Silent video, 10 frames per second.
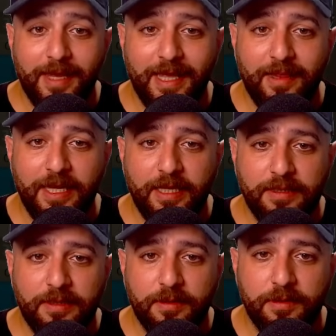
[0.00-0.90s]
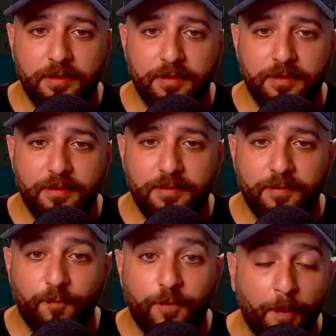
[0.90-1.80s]
Elite.
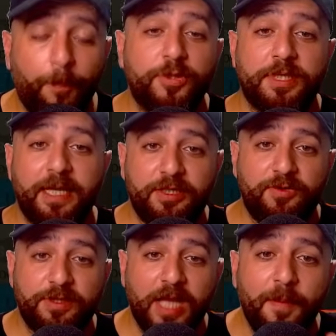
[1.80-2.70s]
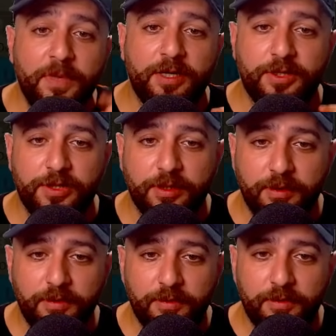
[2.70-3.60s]
1% extra damage.
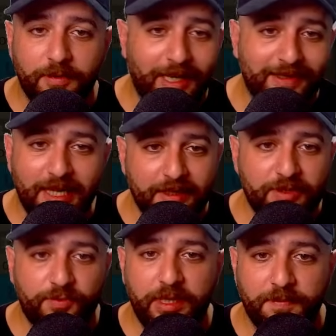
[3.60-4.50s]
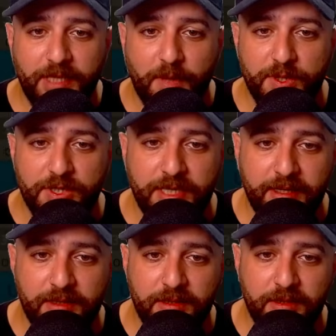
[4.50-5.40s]
Like, that is straight up damage. That
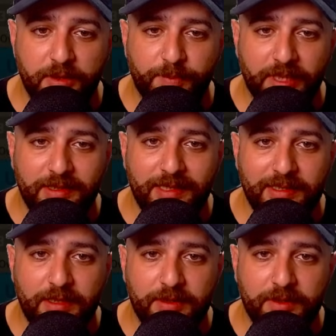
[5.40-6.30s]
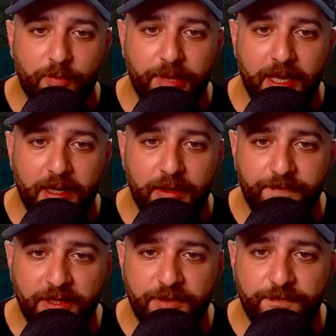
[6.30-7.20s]
is good, but stats are so bad.
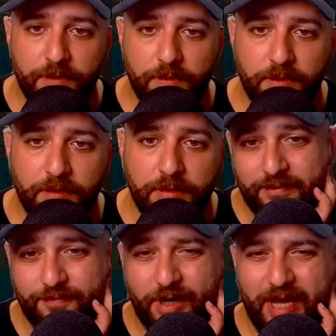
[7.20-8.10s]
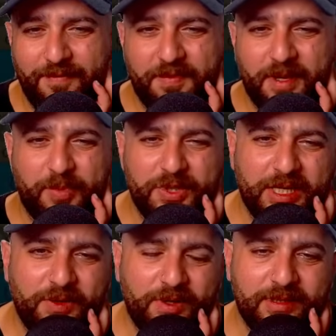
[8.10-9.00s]
Vengeful. For every
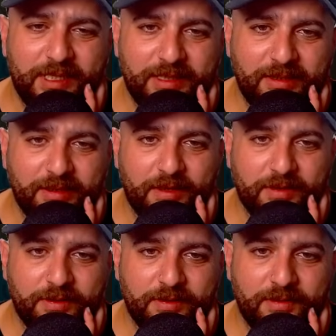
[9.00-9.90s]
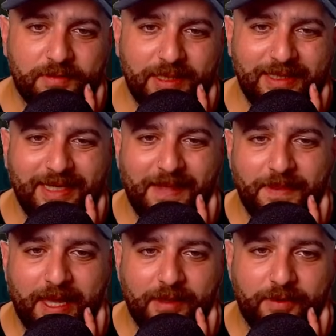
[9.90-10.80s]
10% units, it's lost. It's not
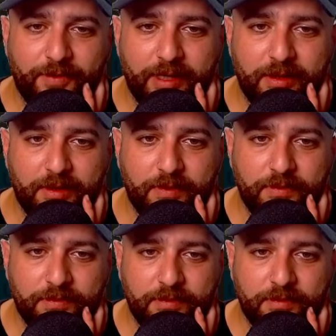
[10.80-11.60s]
that great though.